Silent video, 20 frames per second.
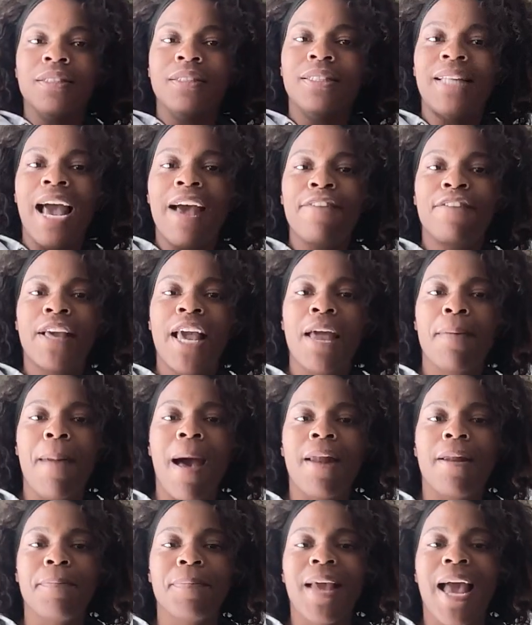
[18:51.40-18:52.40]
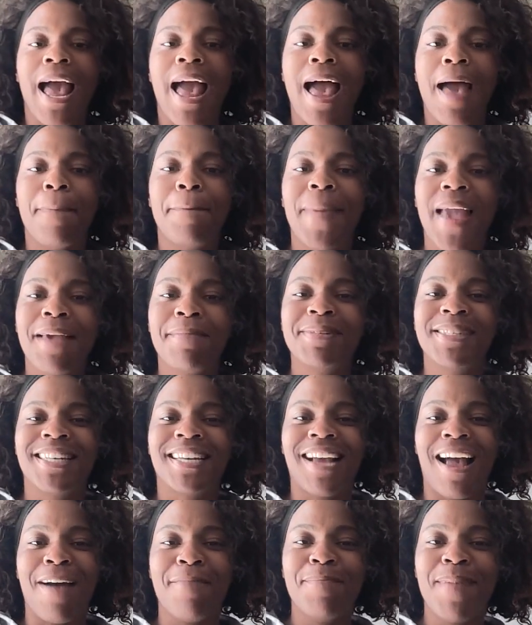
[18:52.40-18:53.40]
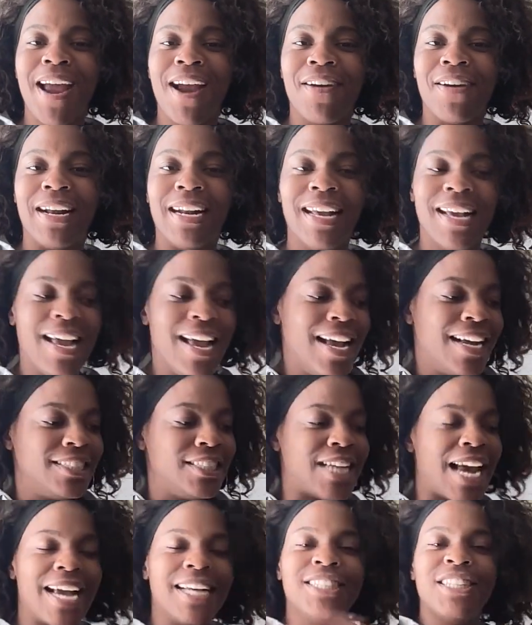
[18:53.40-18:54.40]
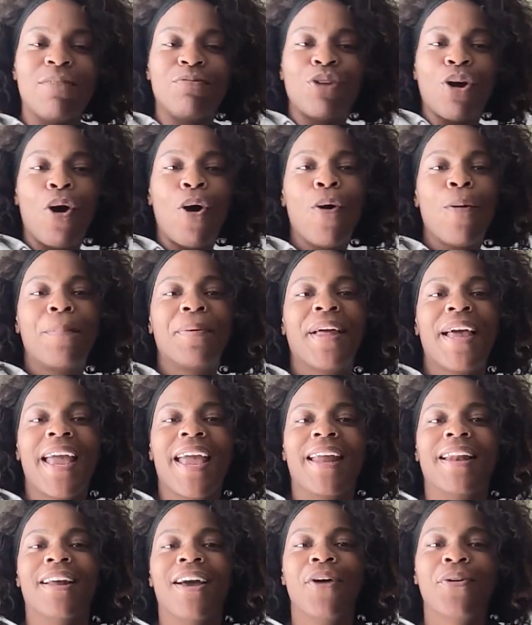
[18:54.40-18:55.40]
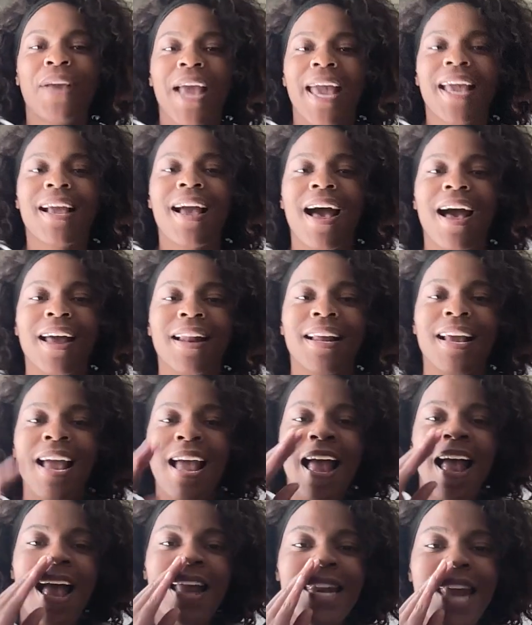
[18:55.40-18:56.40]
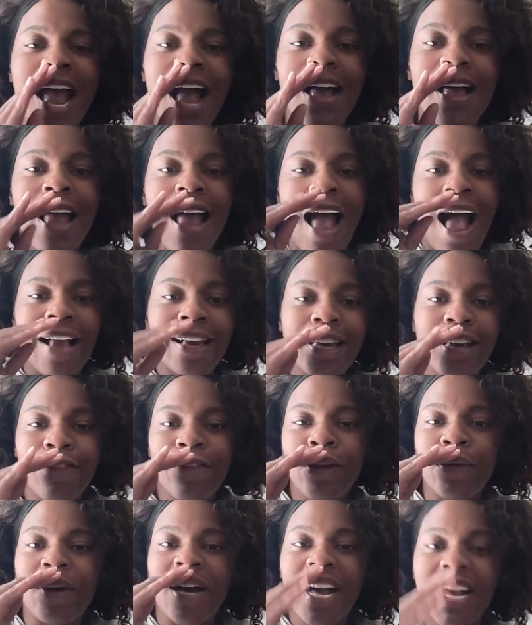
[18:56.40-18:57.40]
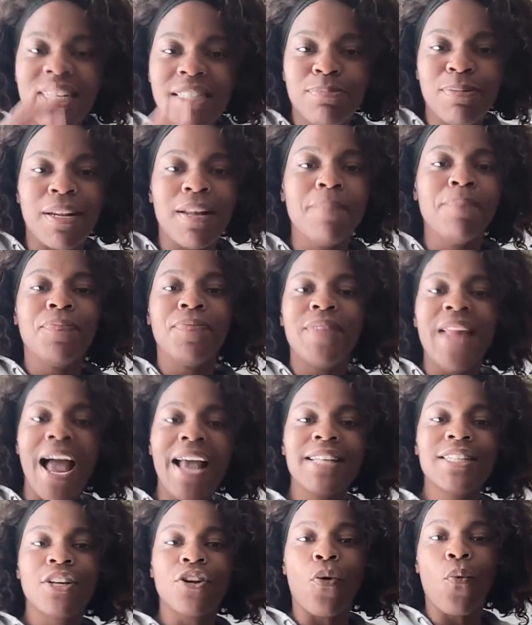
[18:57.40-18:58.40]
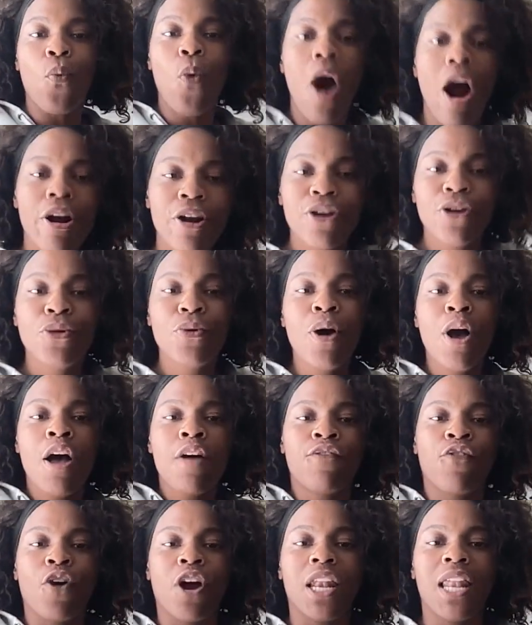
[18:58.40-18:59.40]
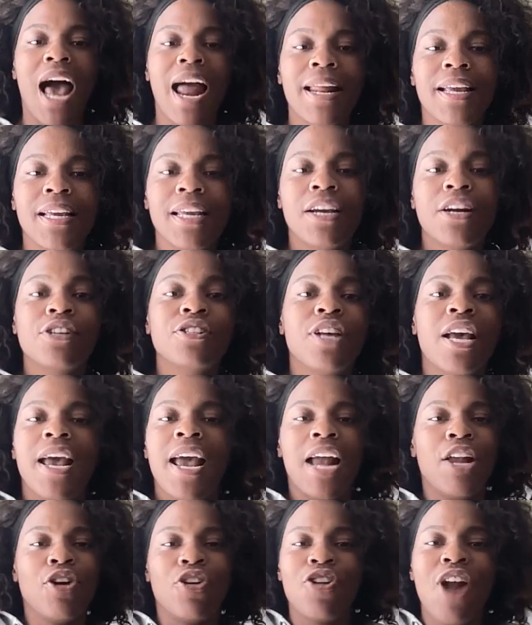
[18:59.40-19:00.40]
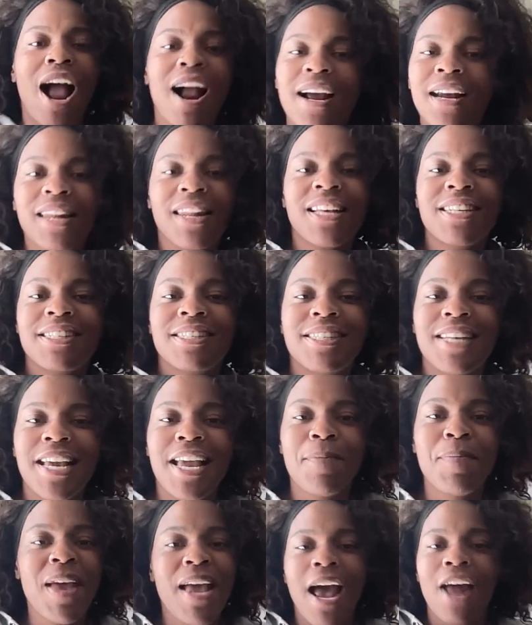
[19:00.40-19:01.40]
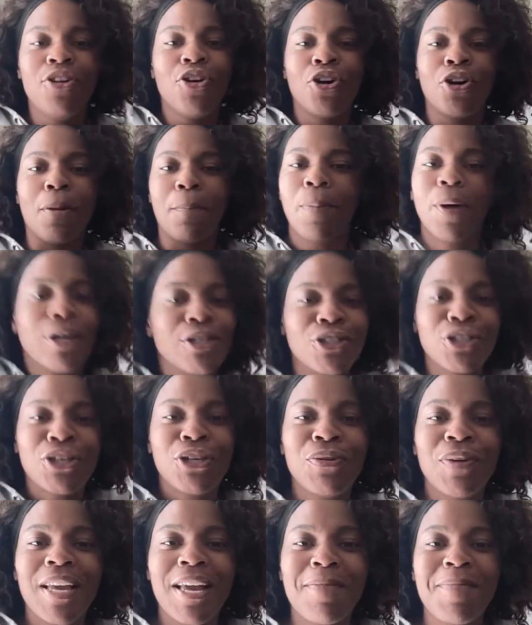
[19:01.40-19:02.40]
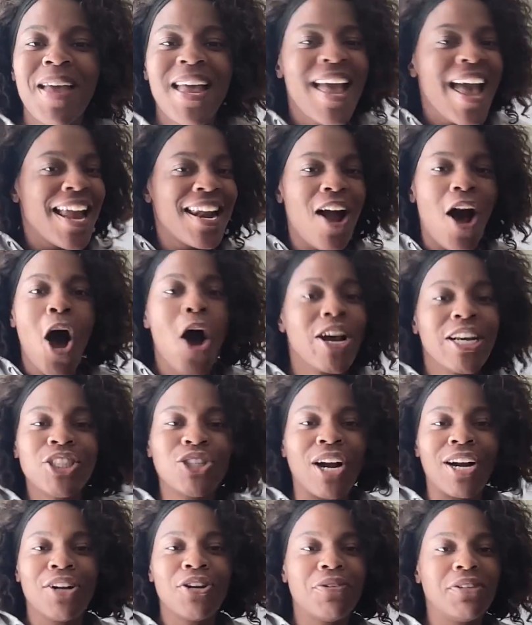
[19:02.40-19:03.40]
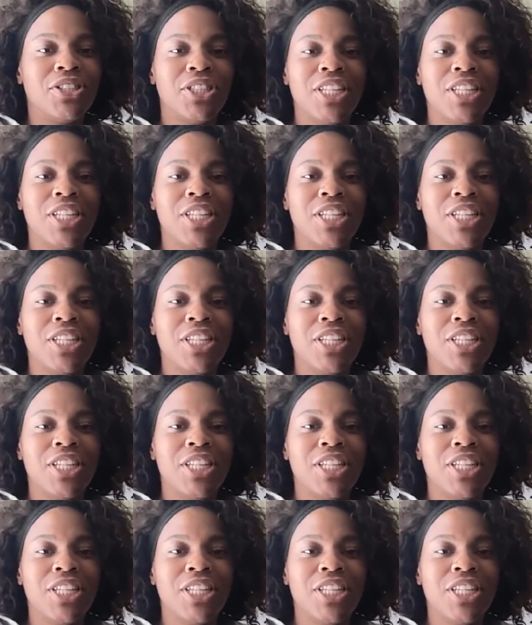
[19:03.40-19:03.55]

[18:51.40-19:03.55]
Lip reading: That came out of me. I had babies and got married. Changed up the whole plan. Okay, God, now I give you a husband. Now He's going to water you for a lot of years, and you're not going to listen to him, and you're going to persecute him, and all He's trying to do is